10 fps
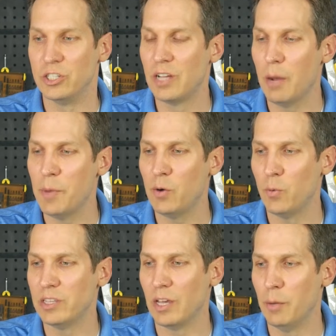should come out
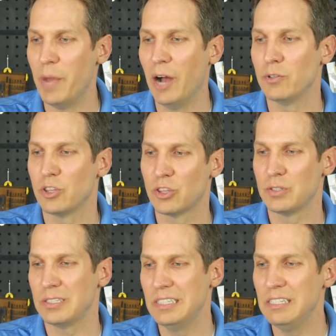with about
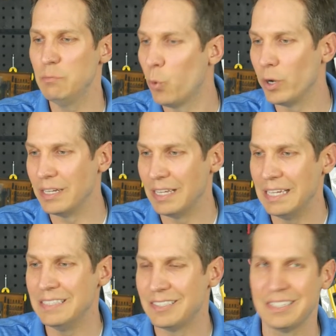
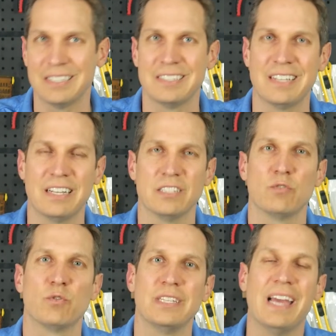13.86 seconds
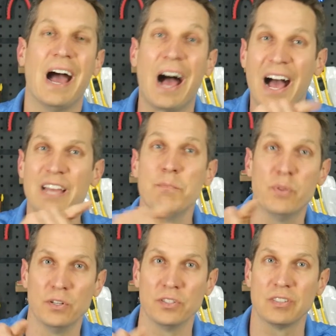for the high
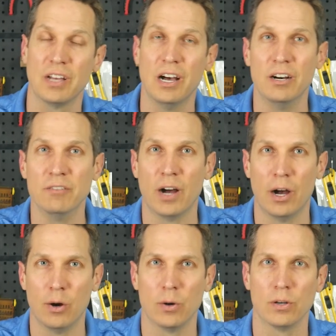pulse of
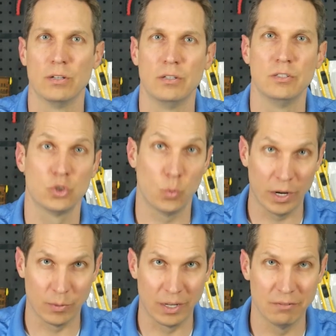our
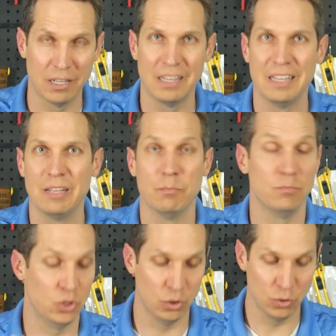square wave
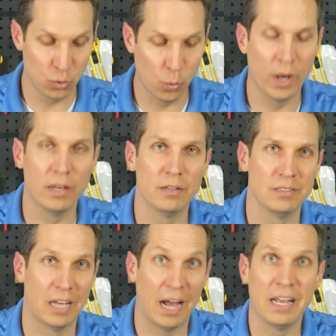due to what
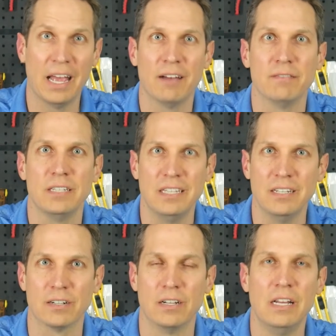I have
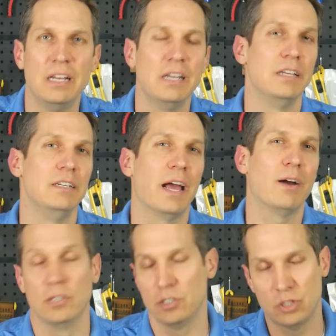here. Now,
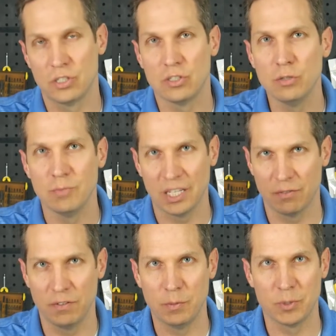let's just assume that's a
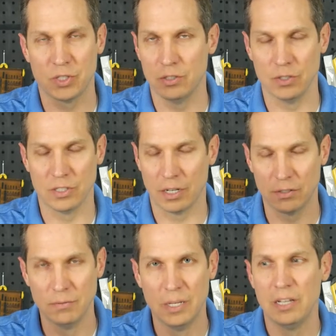50% duty
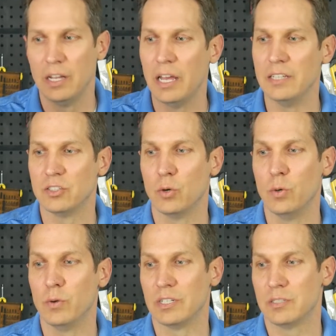cycle. And so
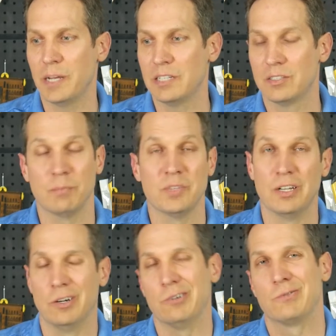we would expect something
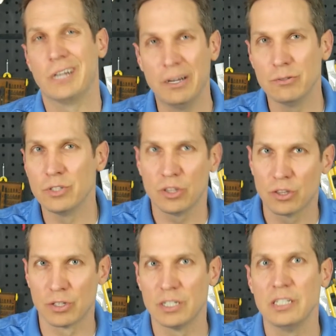around
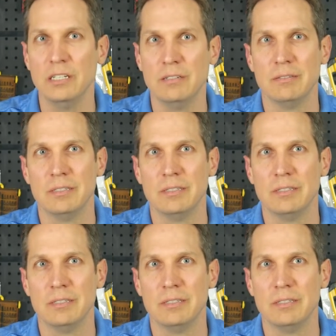30